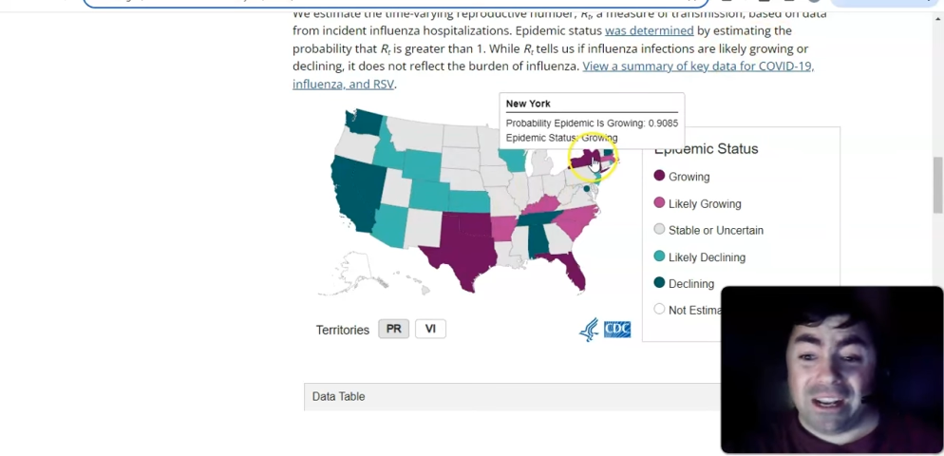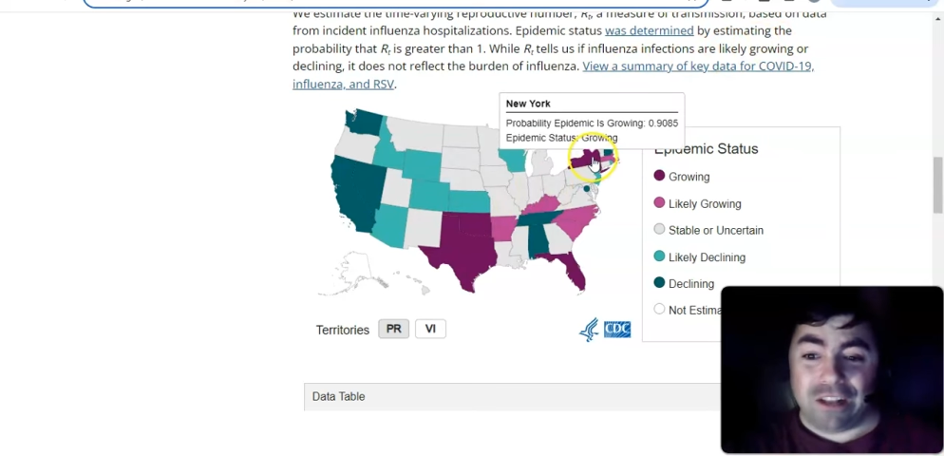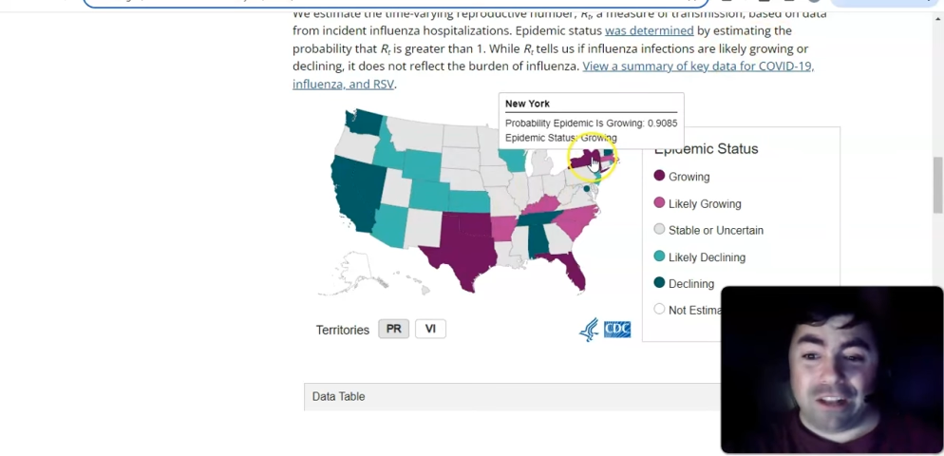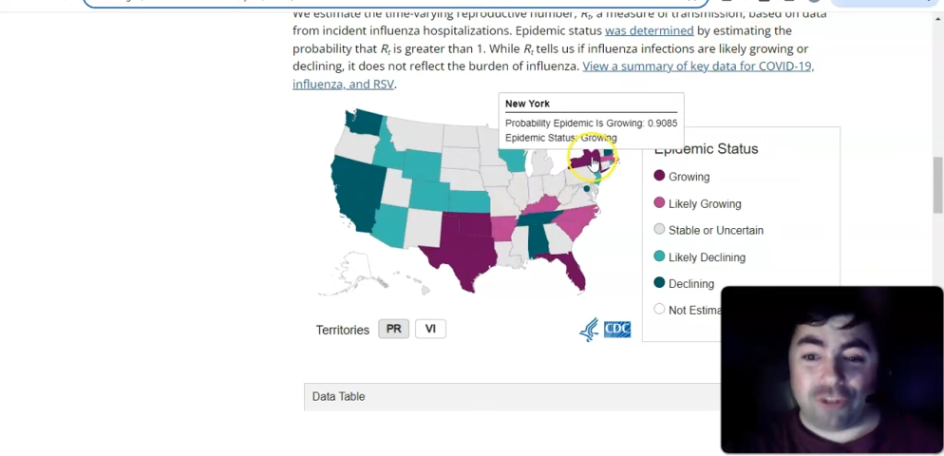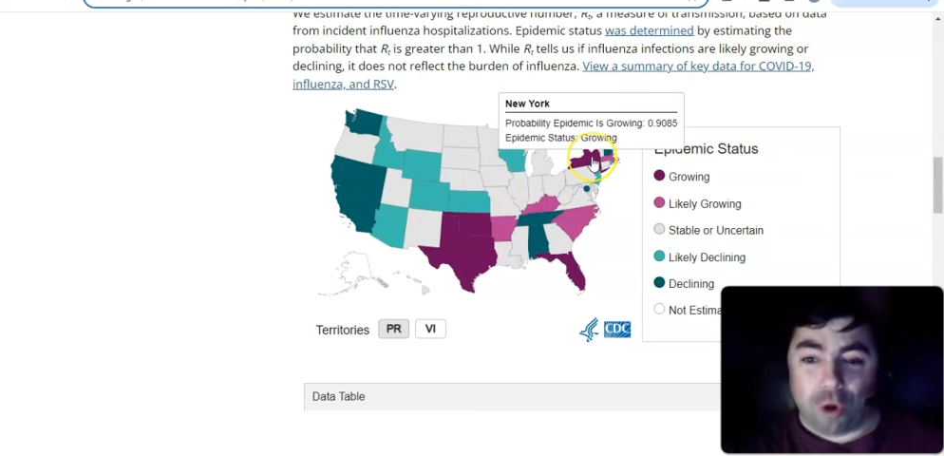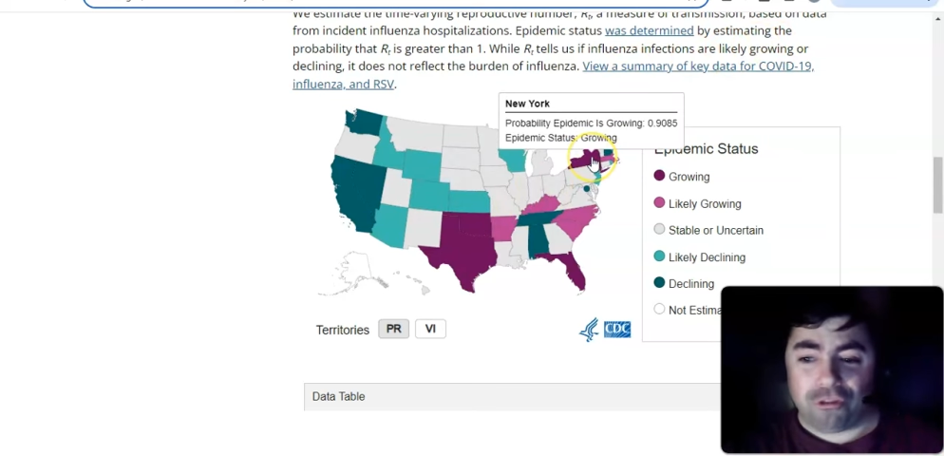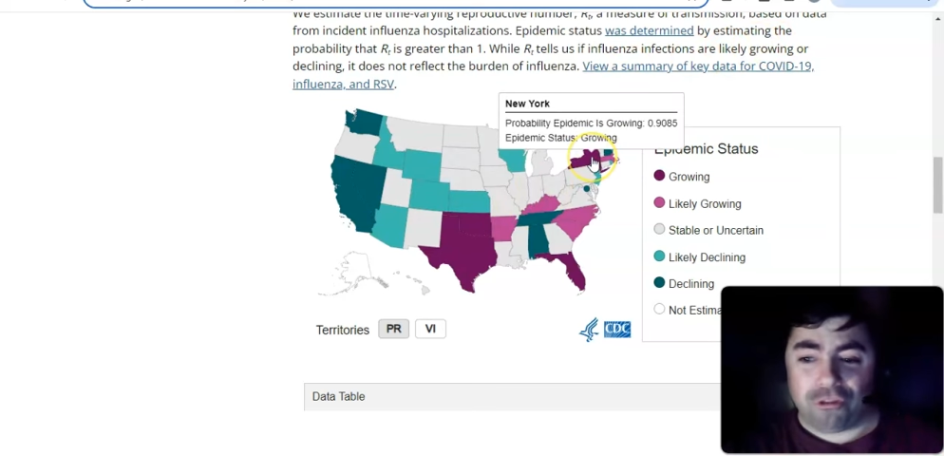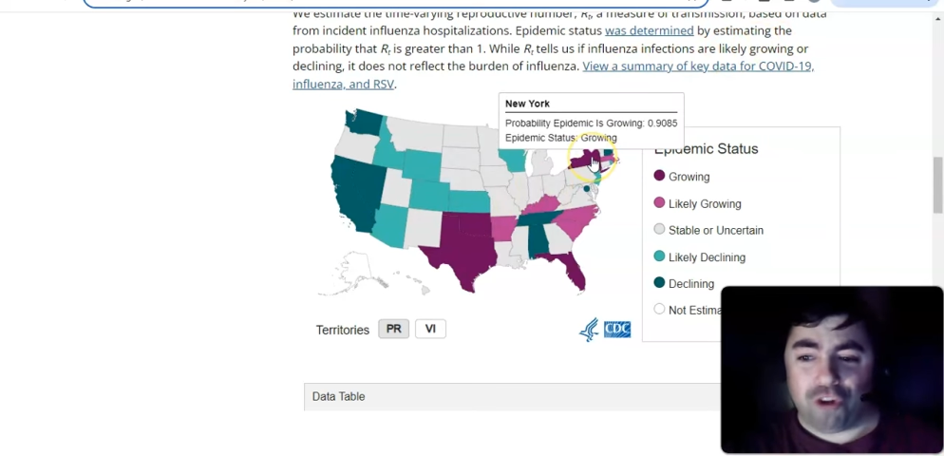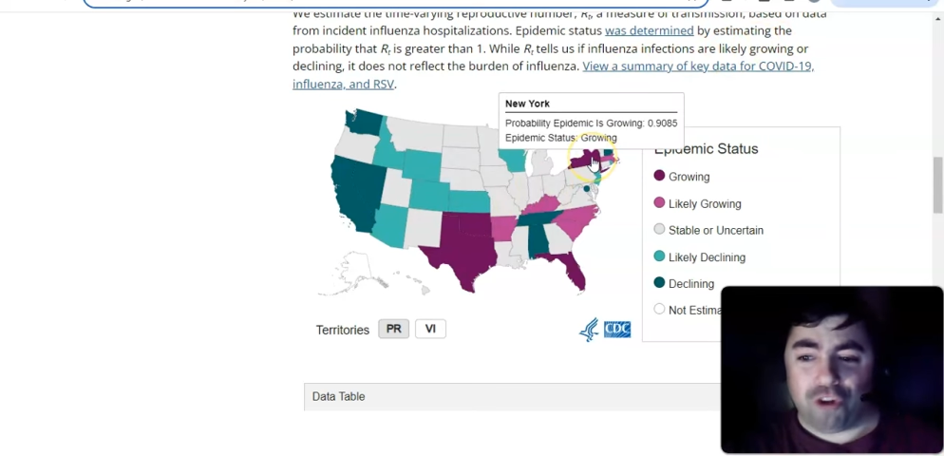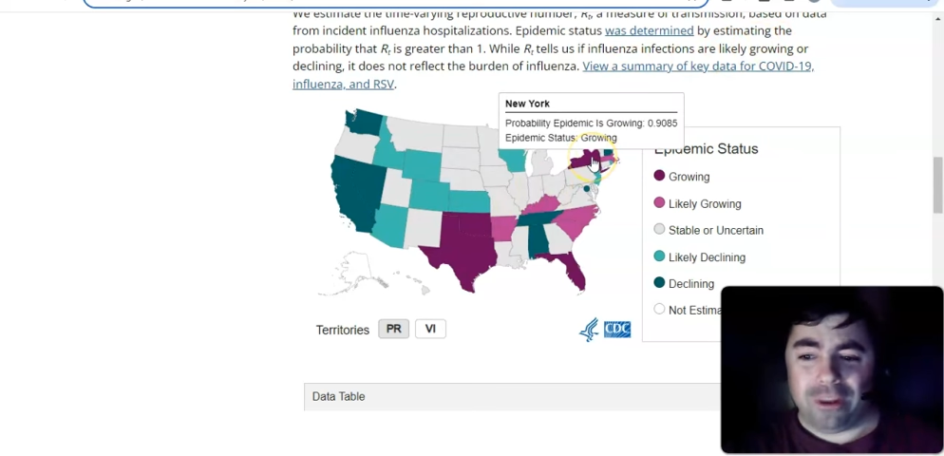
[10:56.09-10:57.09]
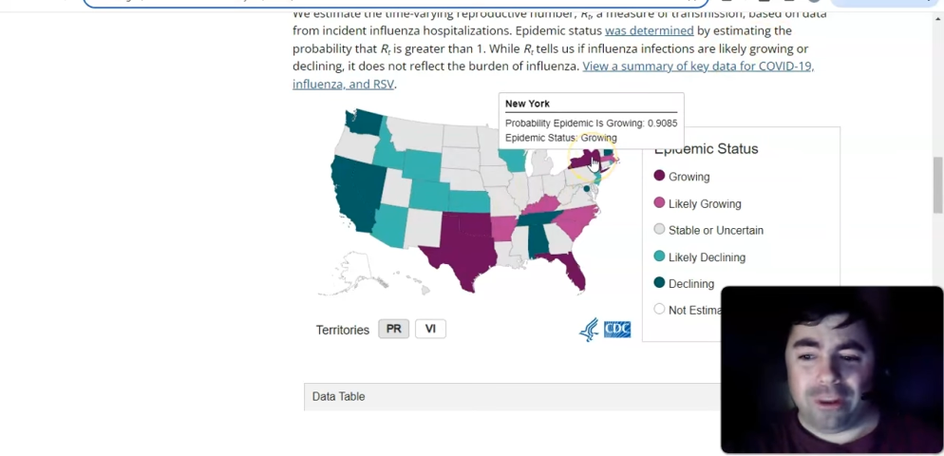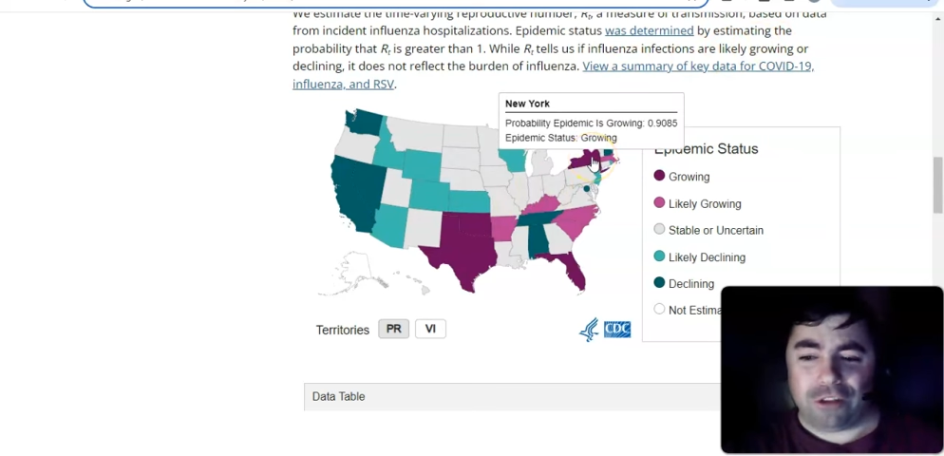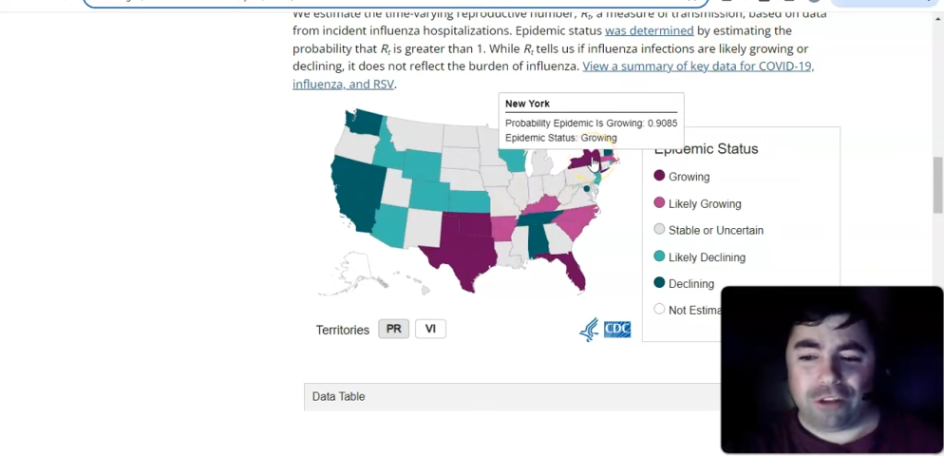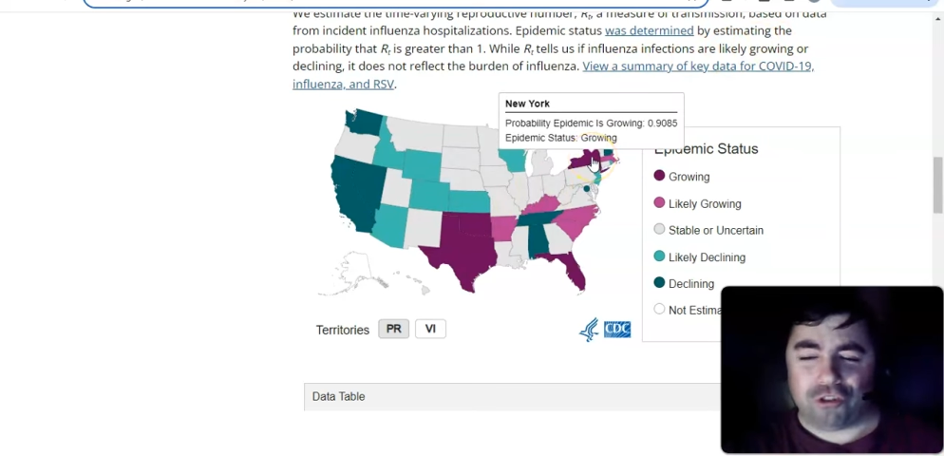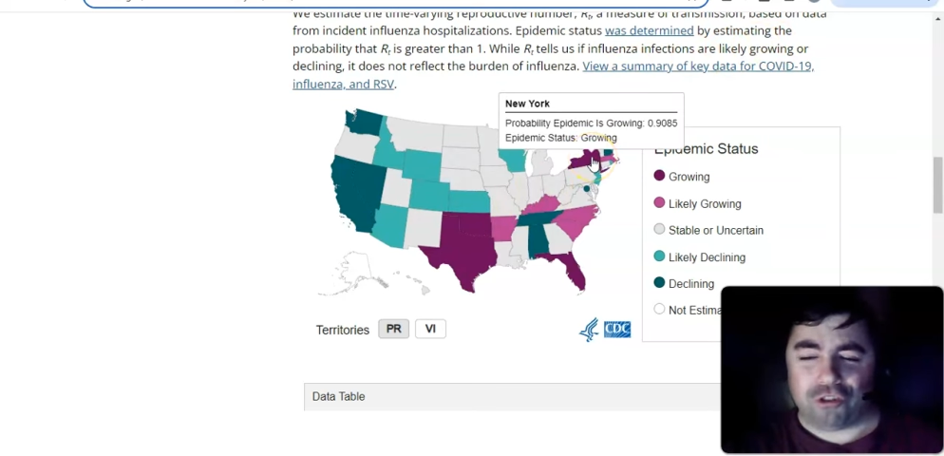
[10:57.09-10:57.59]
It's also showing
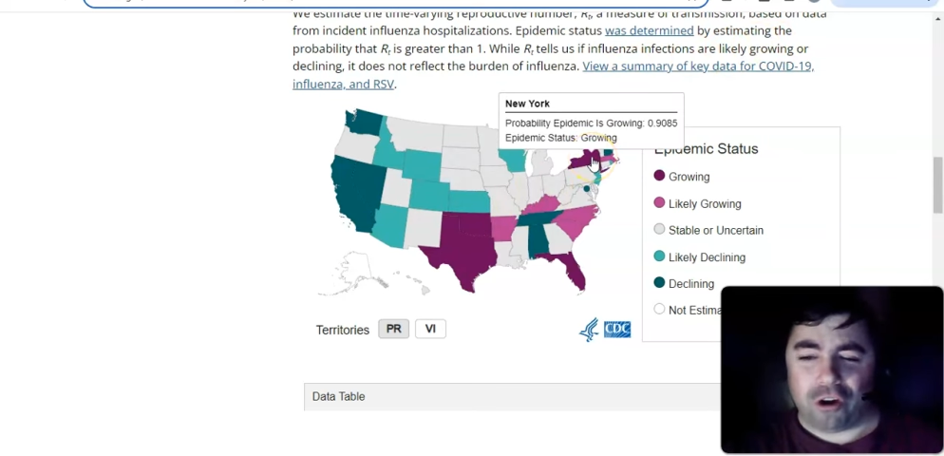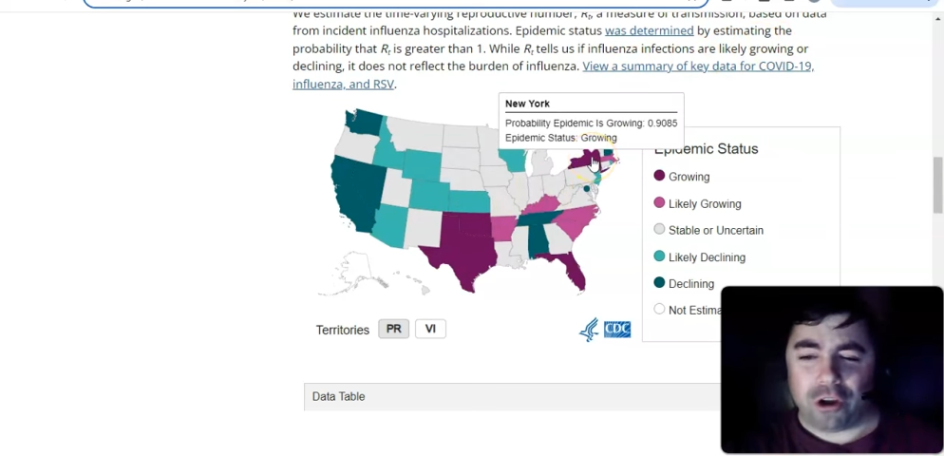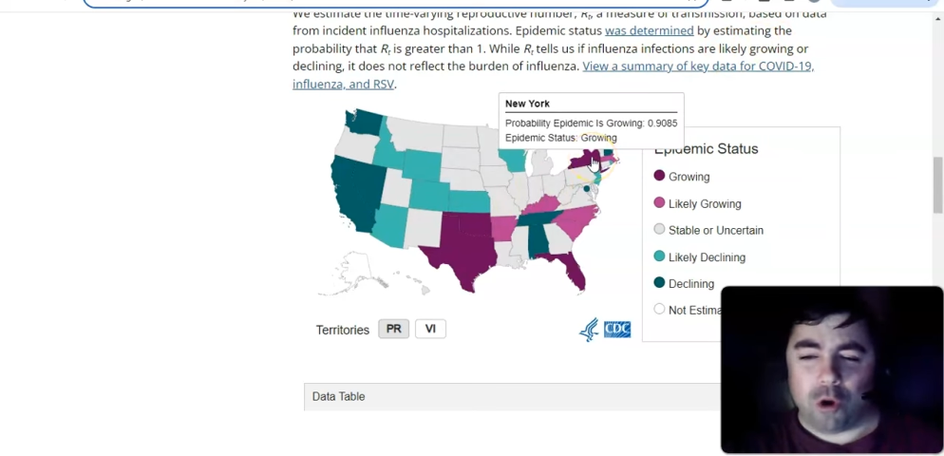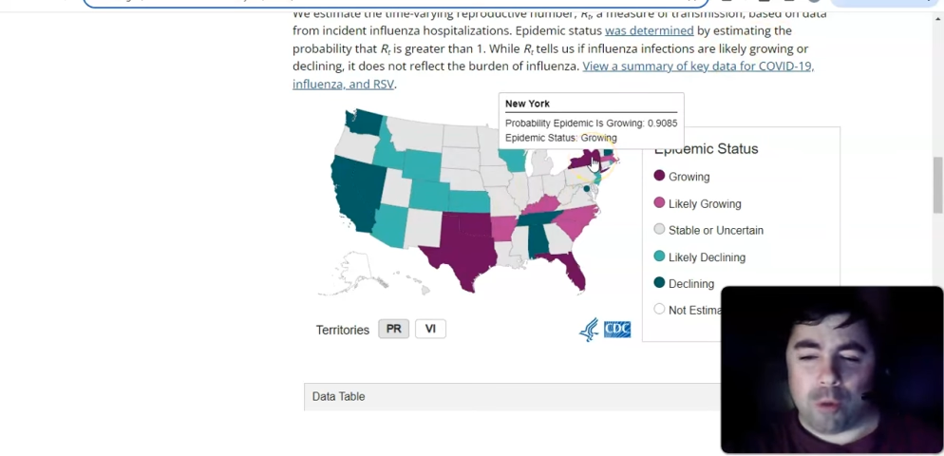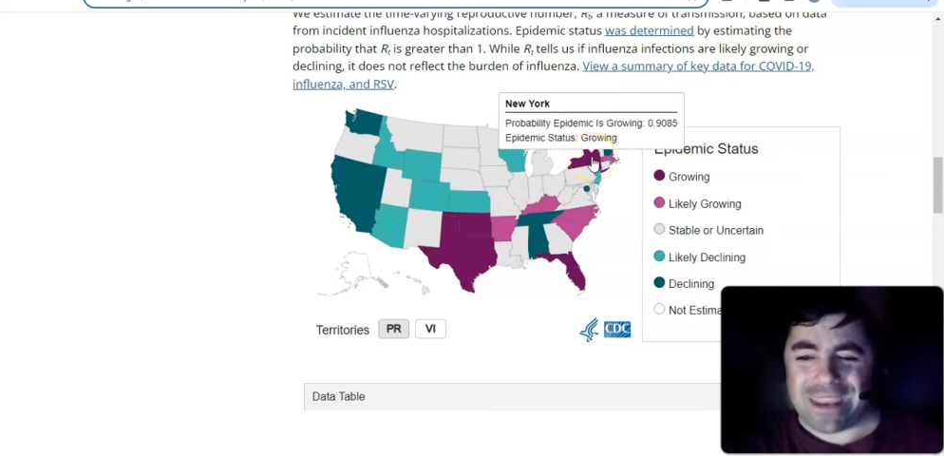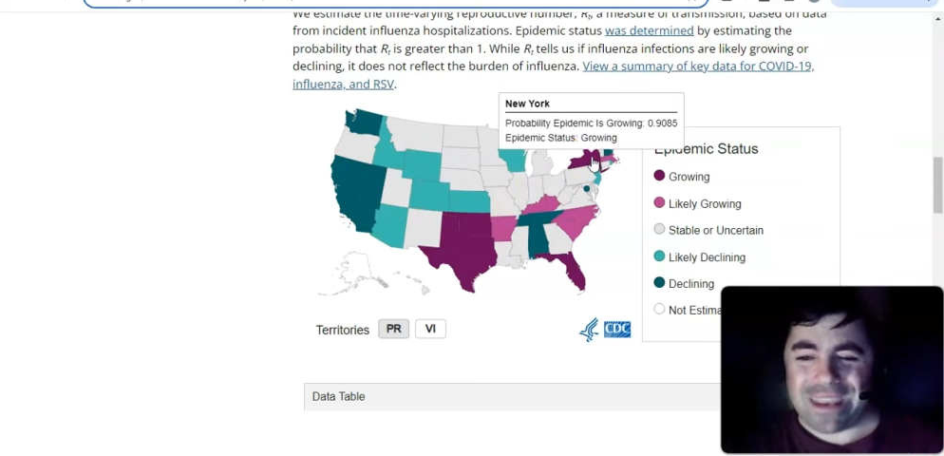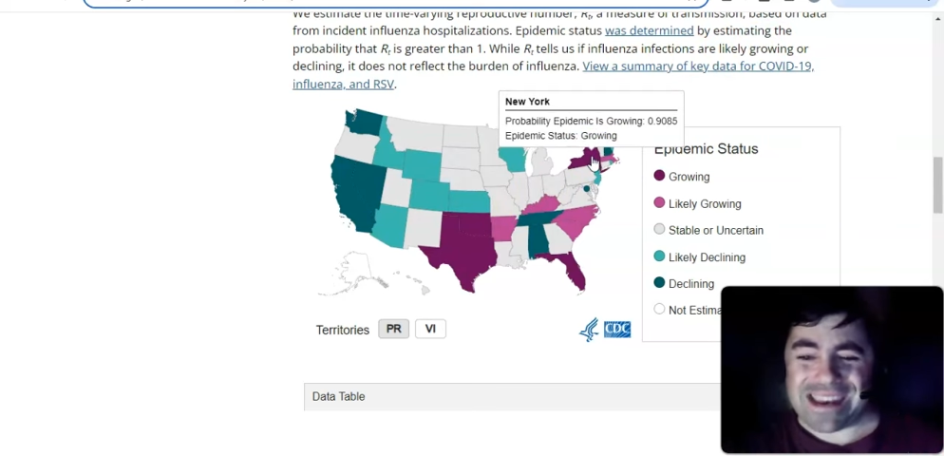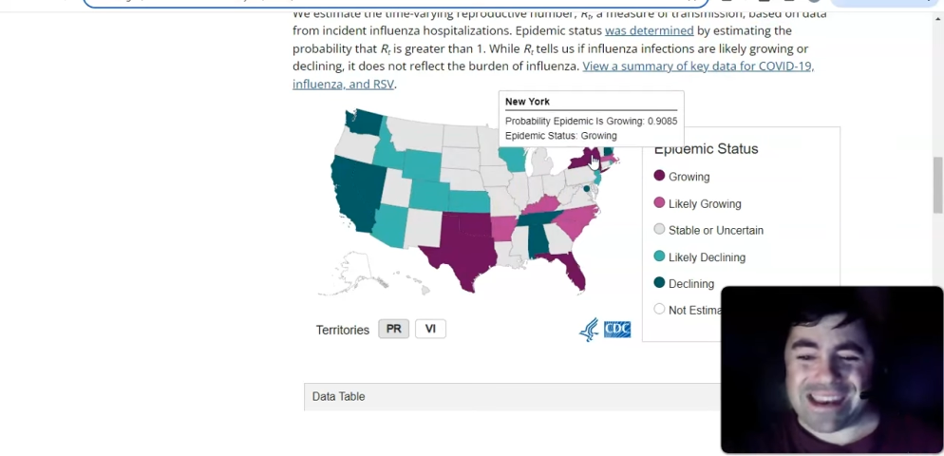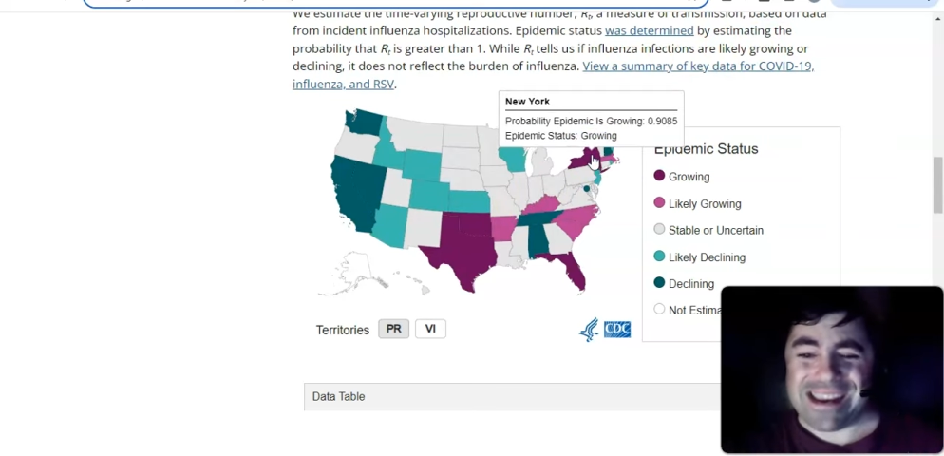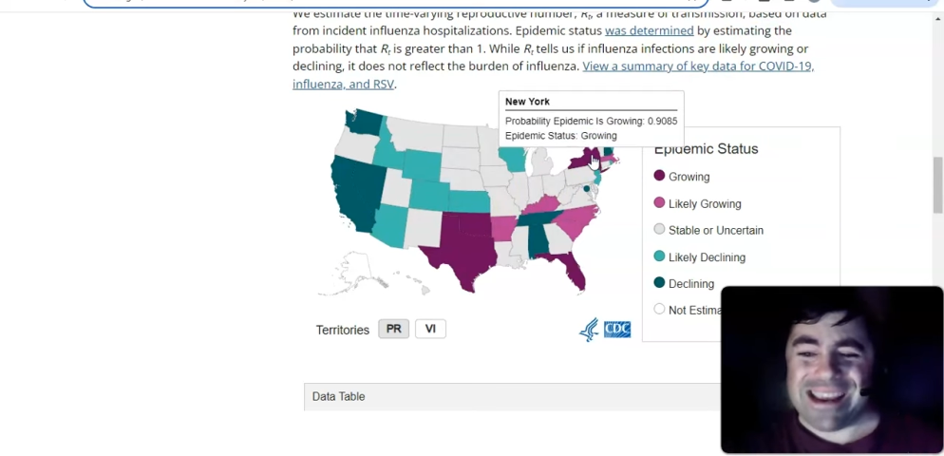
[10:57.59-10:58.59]
things are starting to go up again